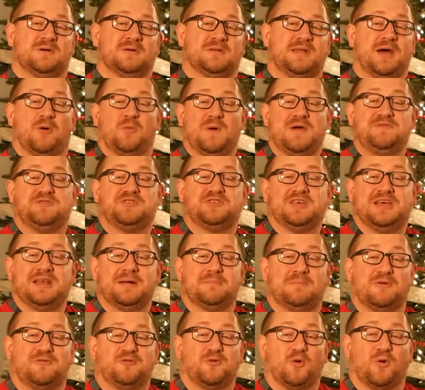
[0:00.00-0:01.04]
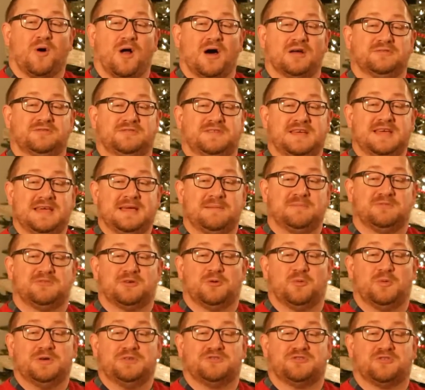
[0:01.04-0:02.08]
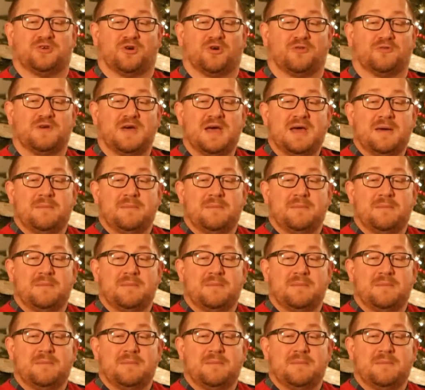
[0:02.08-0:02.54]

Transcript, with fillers: Now, we've seen it before on teams that we serve.